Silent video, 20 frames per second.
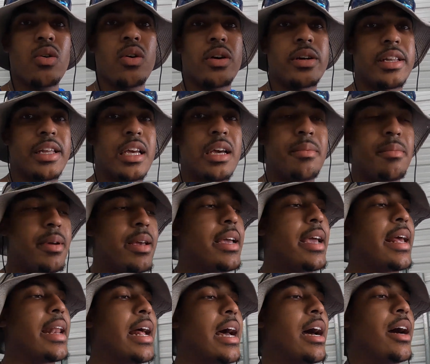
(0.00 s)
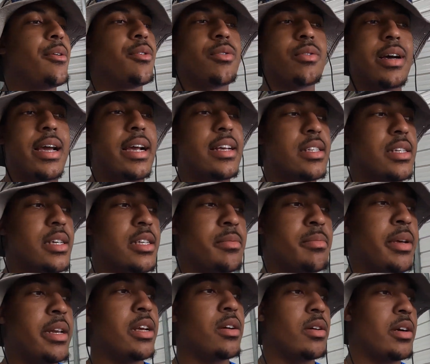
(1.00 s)
or DM me, and I will answer as
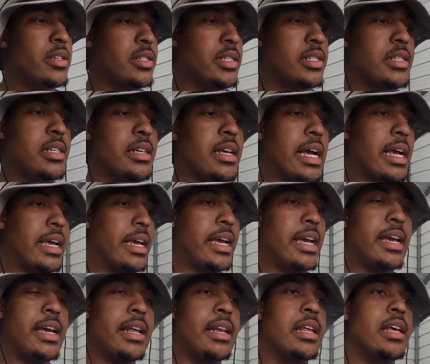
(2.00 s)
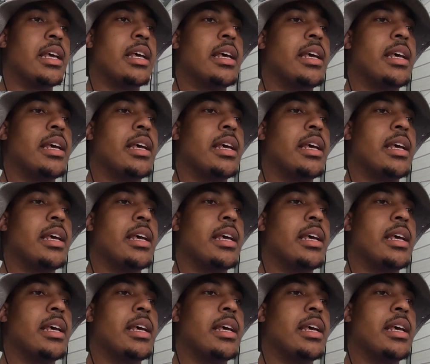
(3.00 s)
many questions as I can.